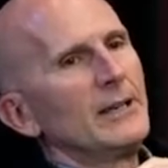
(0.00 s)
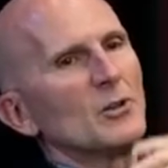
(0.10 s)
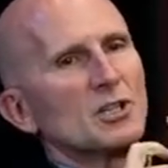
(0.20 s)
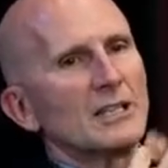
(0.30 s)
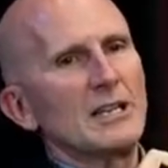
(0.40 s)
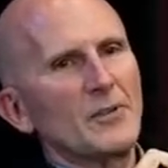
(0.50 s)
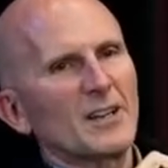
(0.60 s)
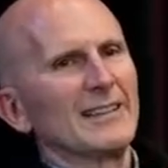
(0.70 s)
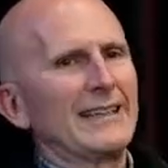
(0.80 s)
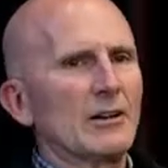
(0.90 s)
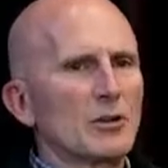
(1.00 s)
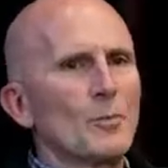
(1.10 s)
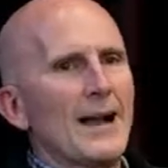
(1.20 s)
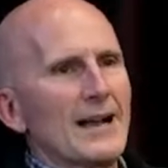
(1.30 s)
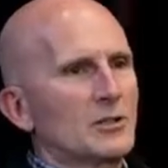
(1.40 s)
significantly, I'll go
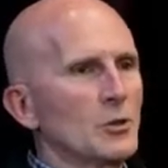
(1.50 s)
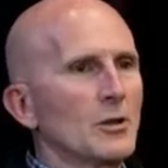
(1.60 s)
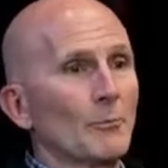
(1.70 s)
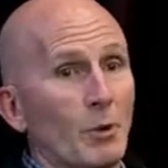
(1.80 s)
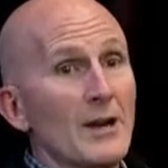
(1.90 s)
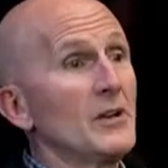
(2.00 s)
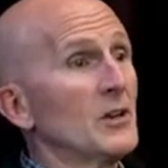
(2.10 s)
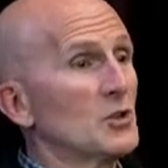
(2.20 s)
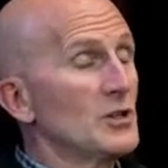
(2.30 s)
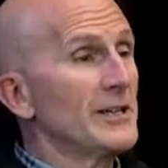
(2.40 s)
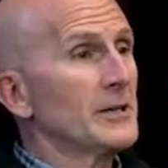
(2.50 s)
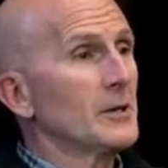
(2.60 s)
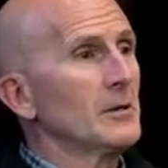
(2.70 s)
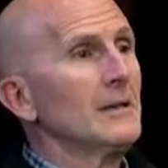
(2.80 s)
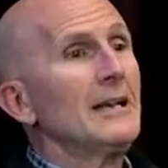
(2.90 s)
back to the previous
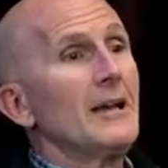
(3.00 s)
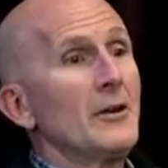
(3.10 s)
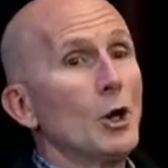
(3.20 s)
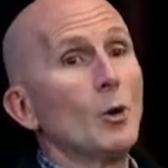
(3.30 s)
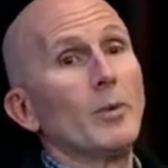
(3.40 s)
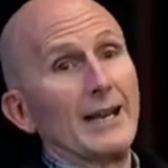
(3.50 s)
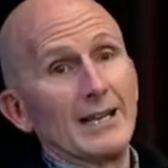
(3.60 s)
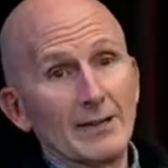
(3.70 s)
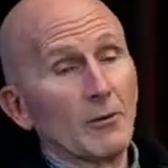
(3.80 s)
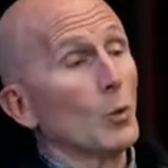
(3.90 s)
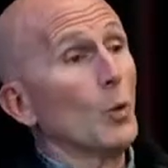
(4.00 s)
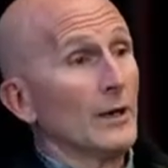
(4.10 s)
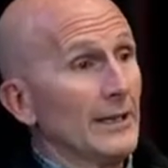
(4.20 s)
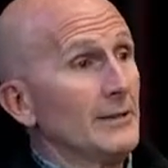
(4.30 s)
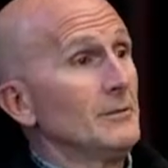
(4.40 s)
year. Nobody had ever won